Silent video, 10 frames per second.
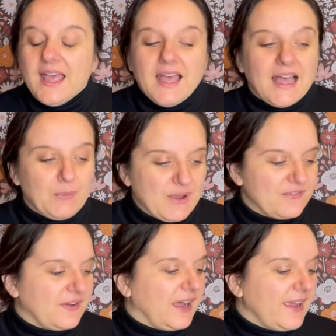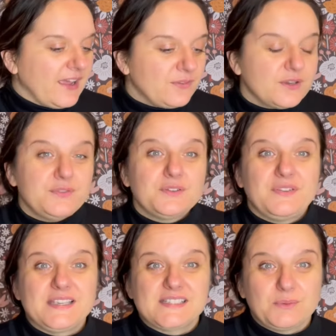However, I have got a few
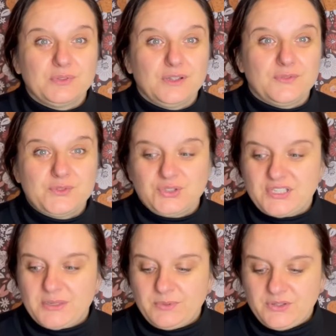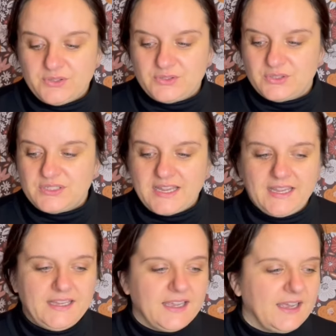things I would love to share with you today.